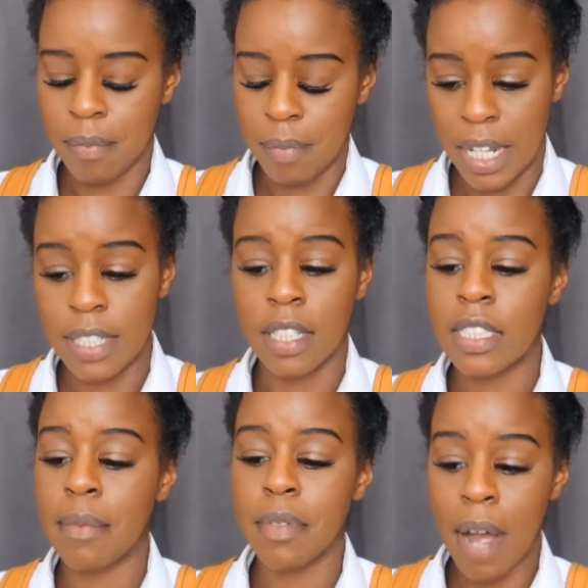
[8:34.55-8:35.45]
"Please
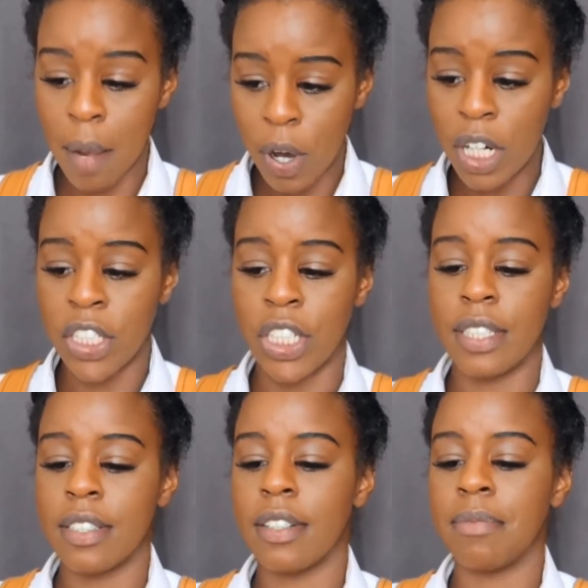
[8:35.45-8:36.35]
accept my
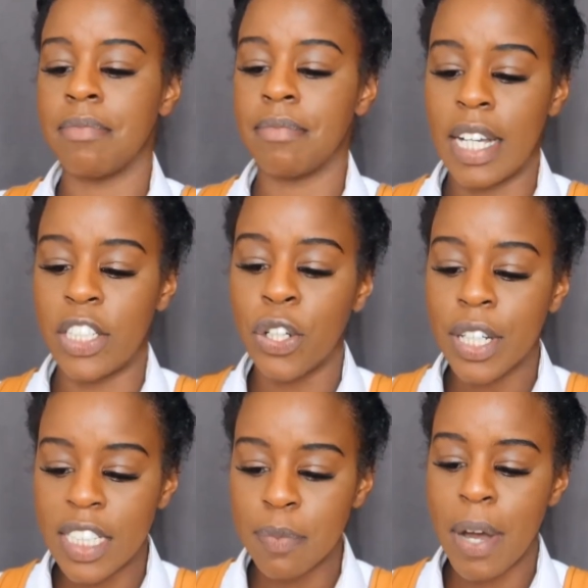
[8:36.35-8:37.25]
apologies." He
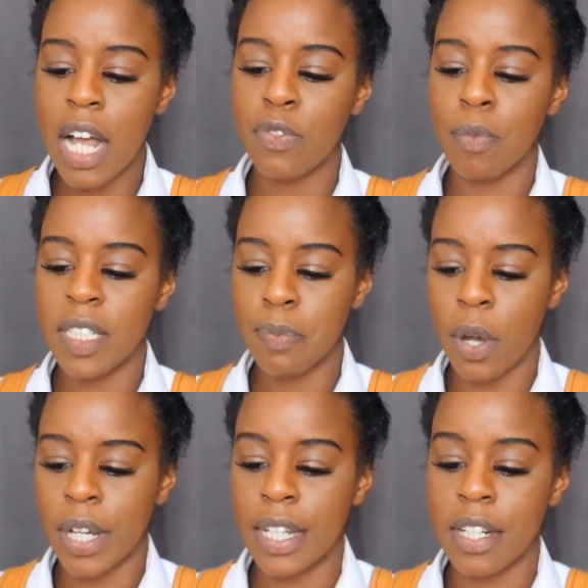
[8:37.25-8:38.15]
took his purse from his
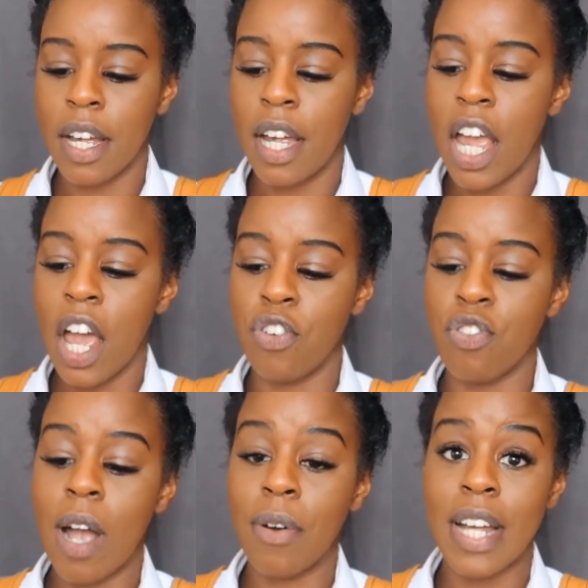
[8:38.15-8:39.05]
pocket and
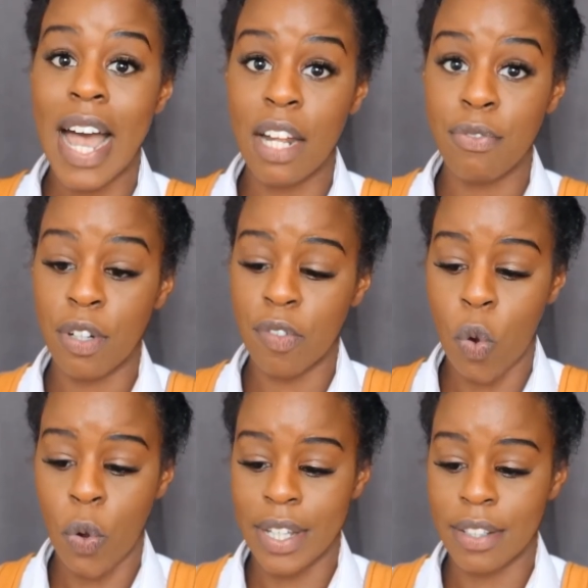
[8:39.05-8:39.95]
drew out a handful of
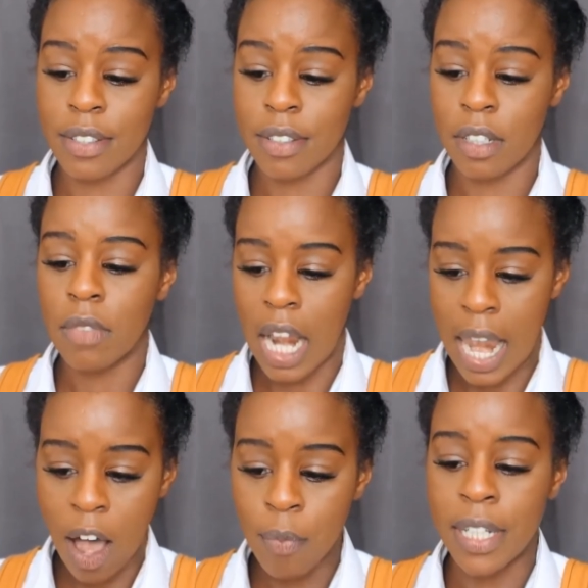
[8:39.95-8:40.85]
coins.
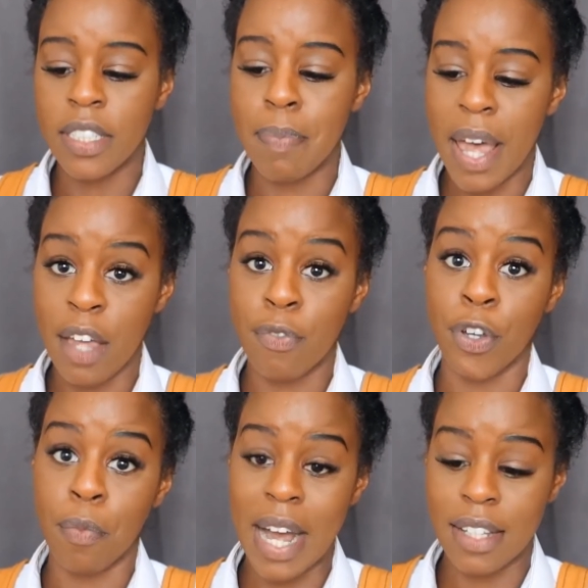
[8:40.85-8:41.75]
"Allow me to pay
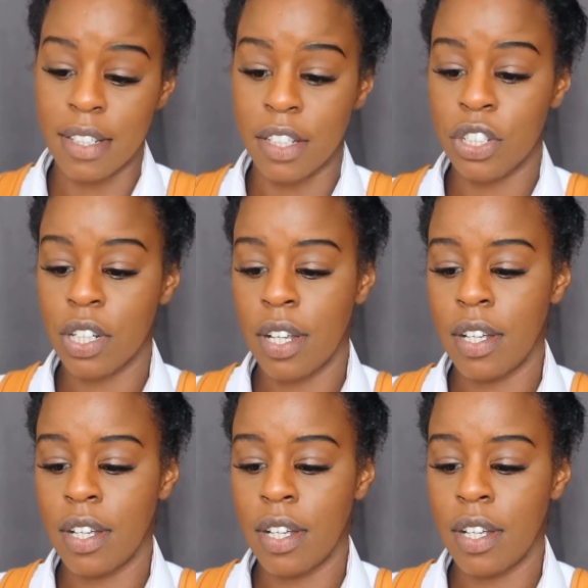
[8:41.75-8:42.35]
for your passage."